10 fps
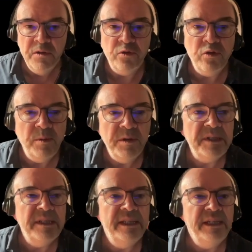
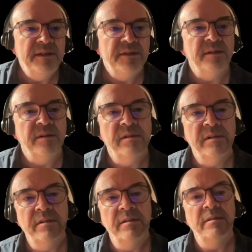turbulence needs
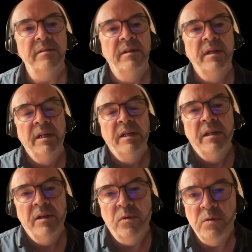
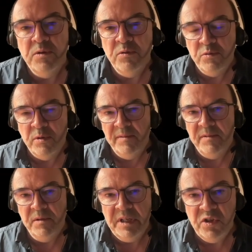also to have
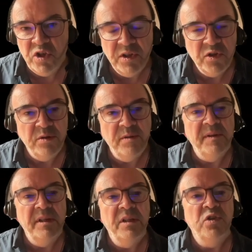injection
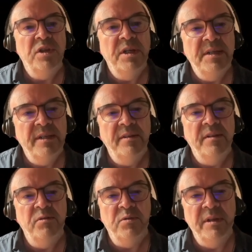of energy, then
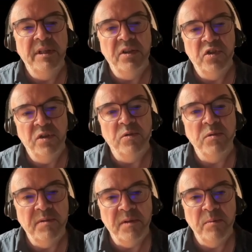the energy
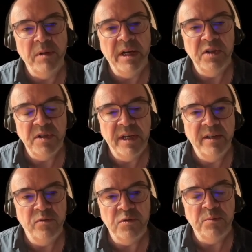goes from large scale
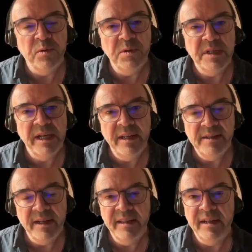to small scales,
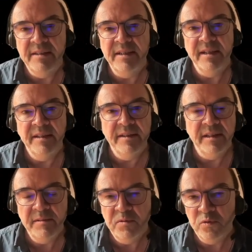and at the end,
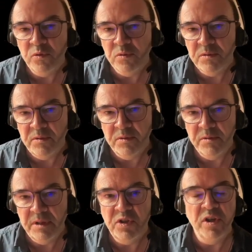if you don't
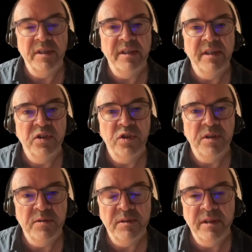inject energy,
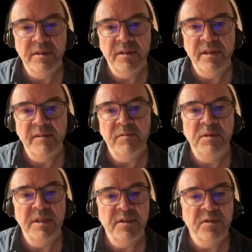then
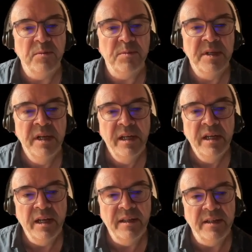everything stops.
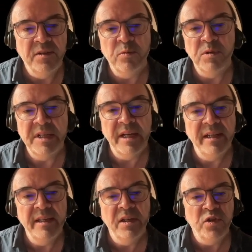And at small scale,
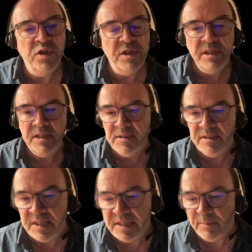energy is
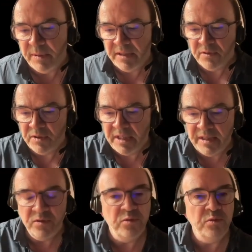dissipated
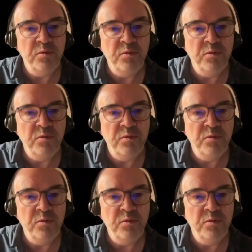into